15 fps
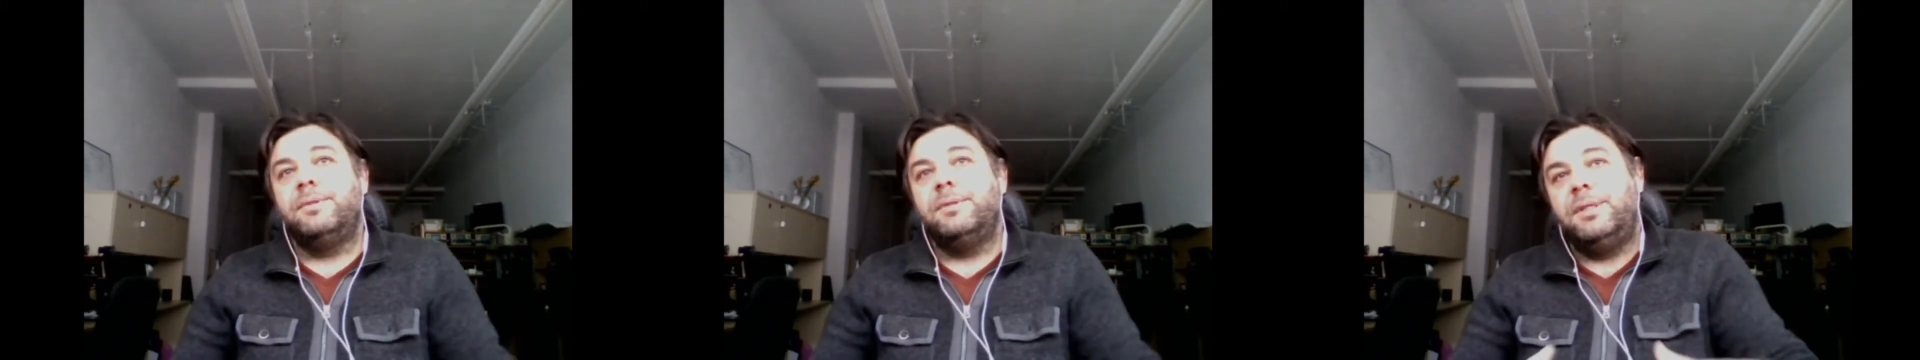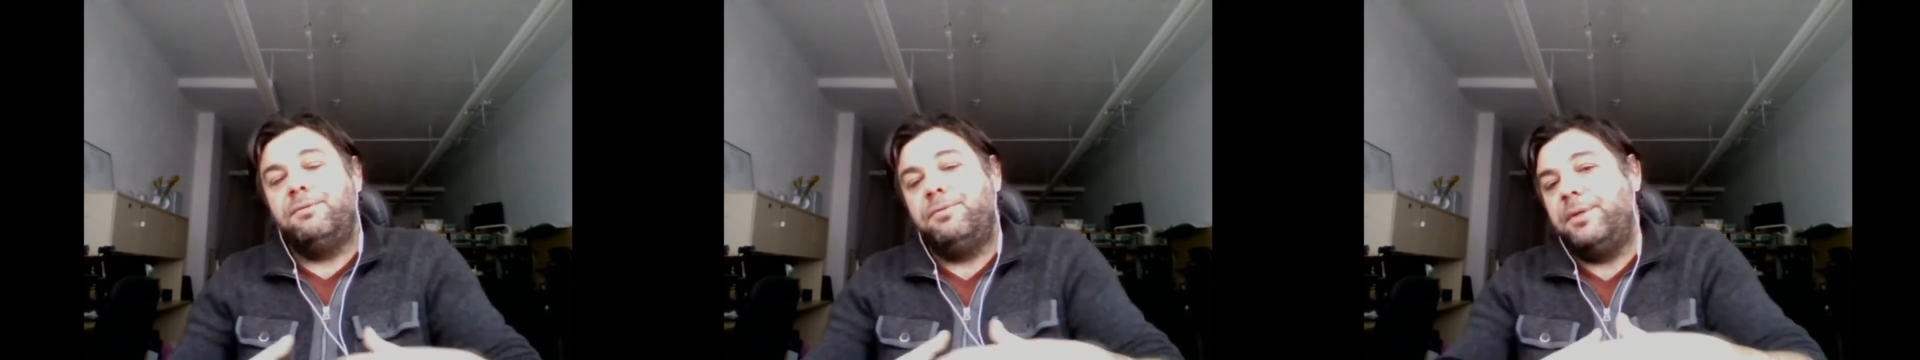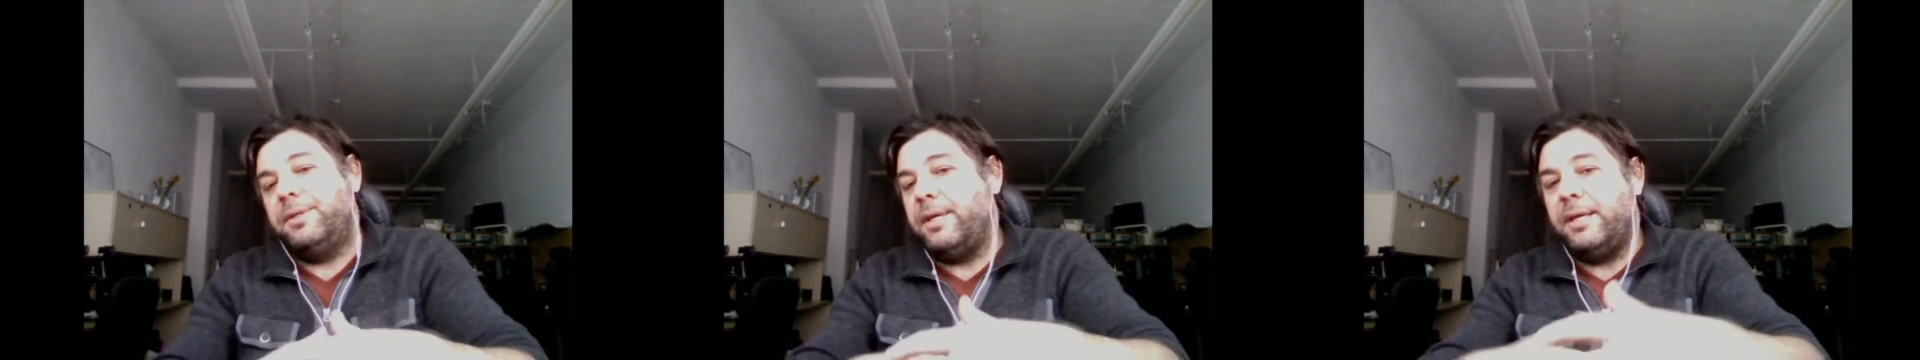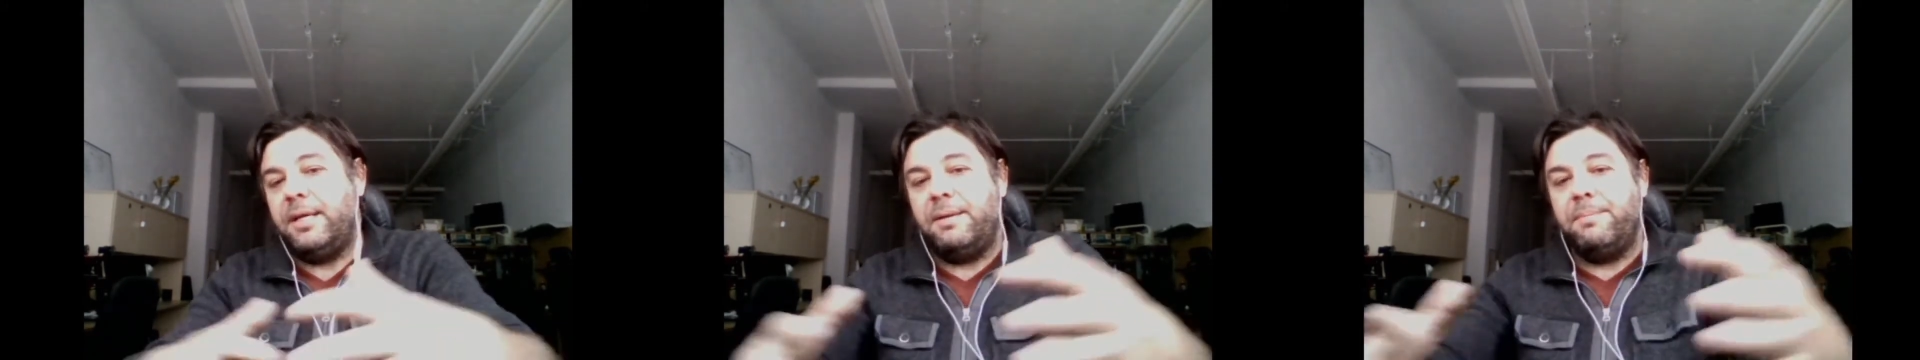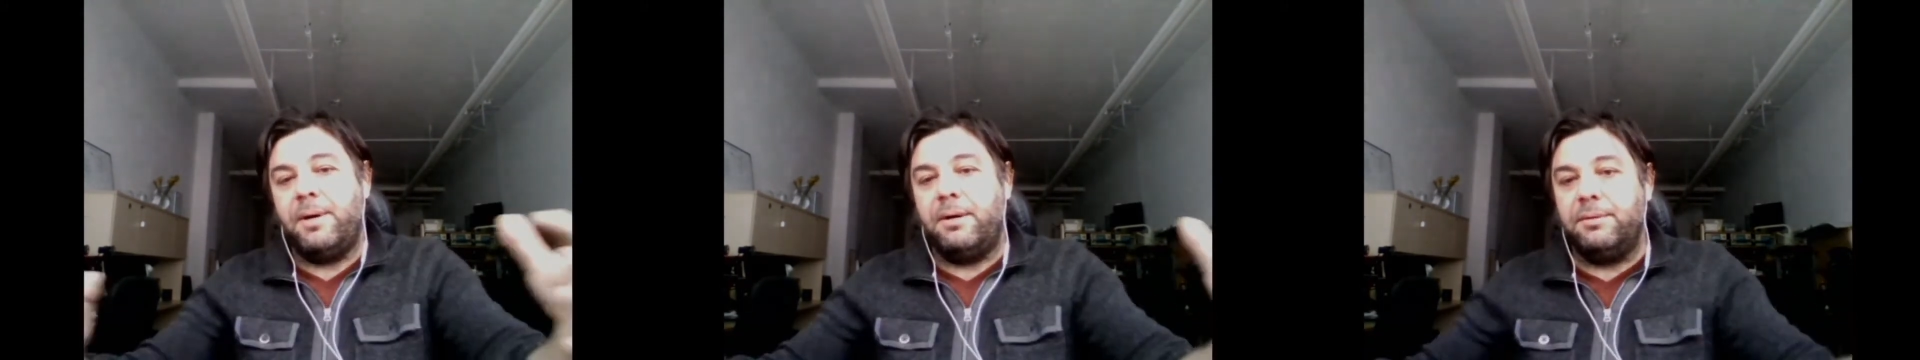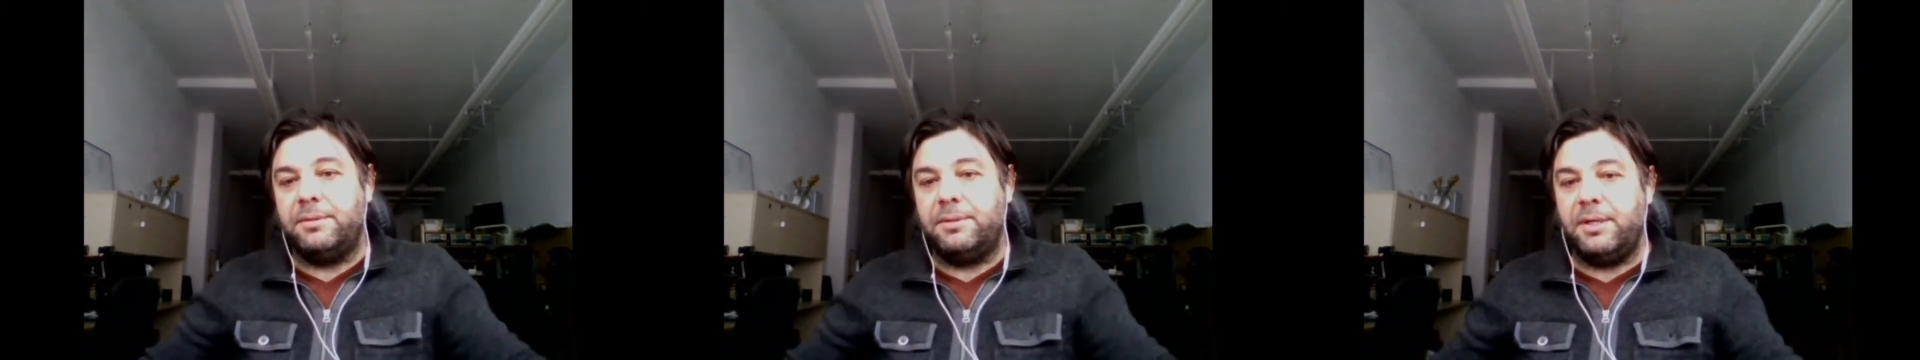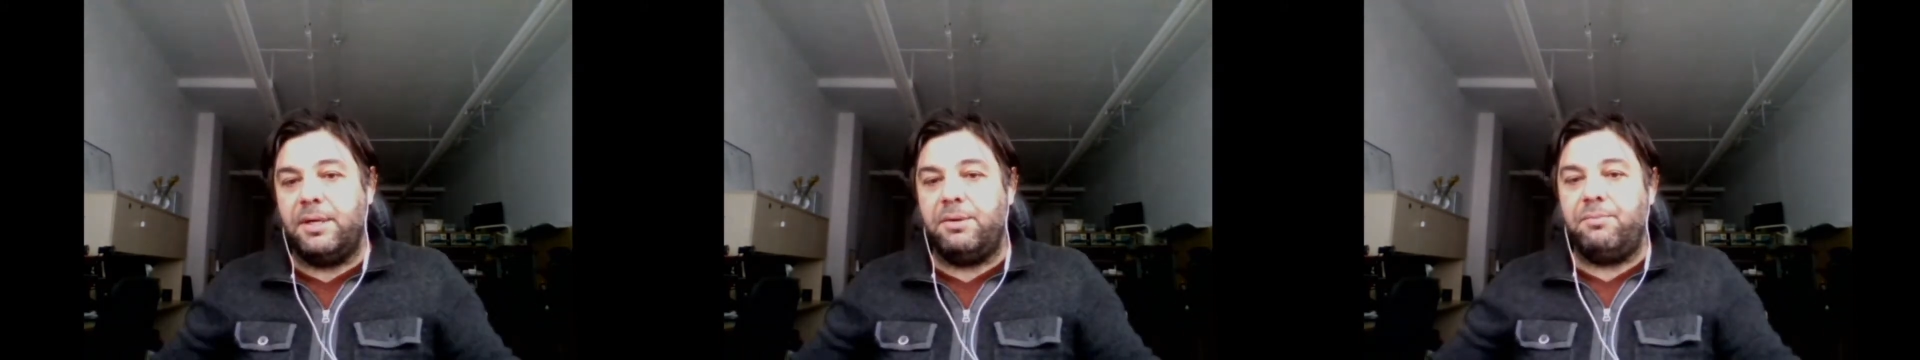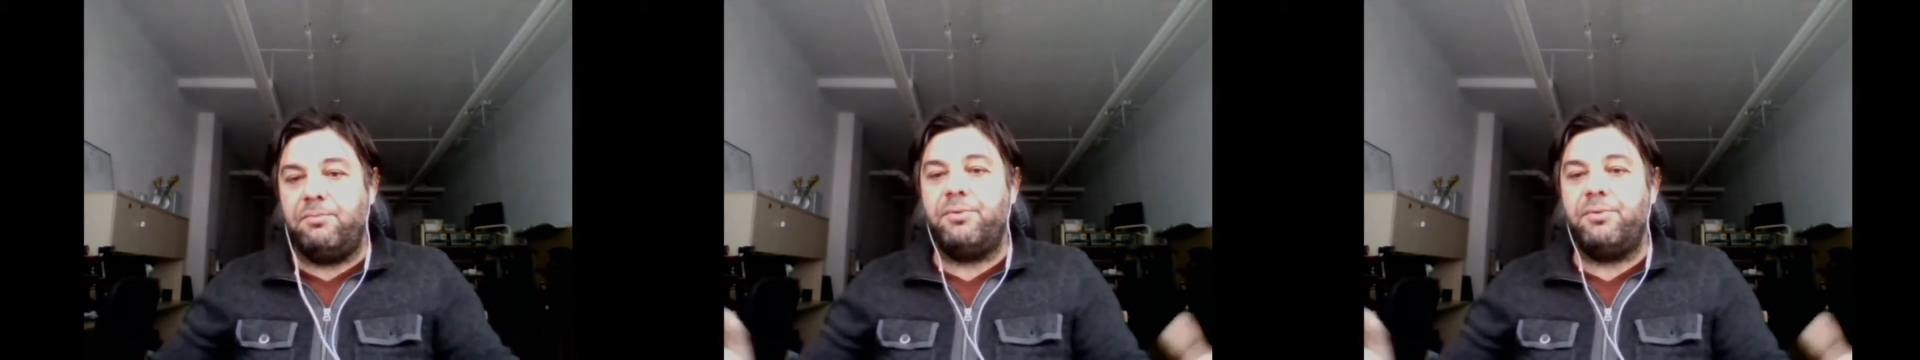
if we're thinking about a